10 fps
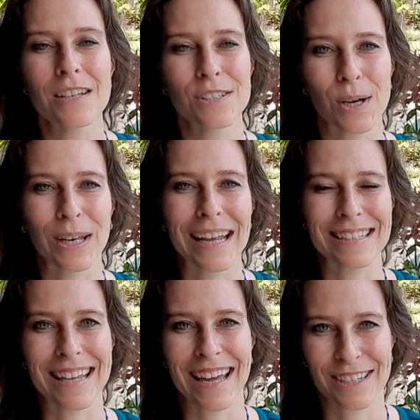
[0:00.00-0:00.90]
So
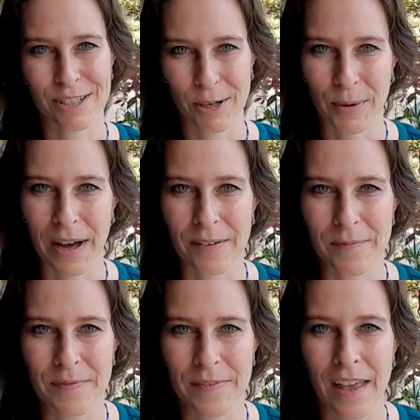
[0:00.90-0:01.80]
let's get to it.
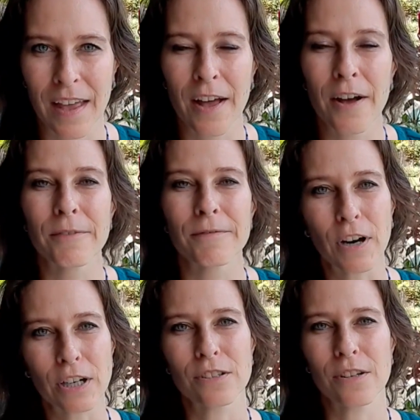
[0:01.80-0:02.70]

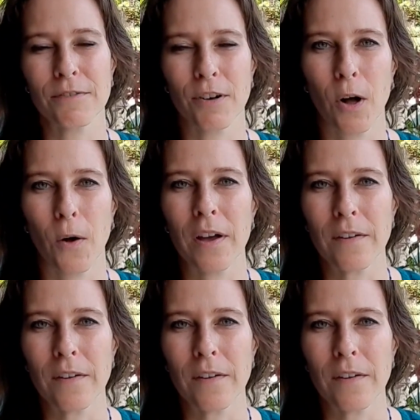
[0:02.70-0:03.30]
First of all,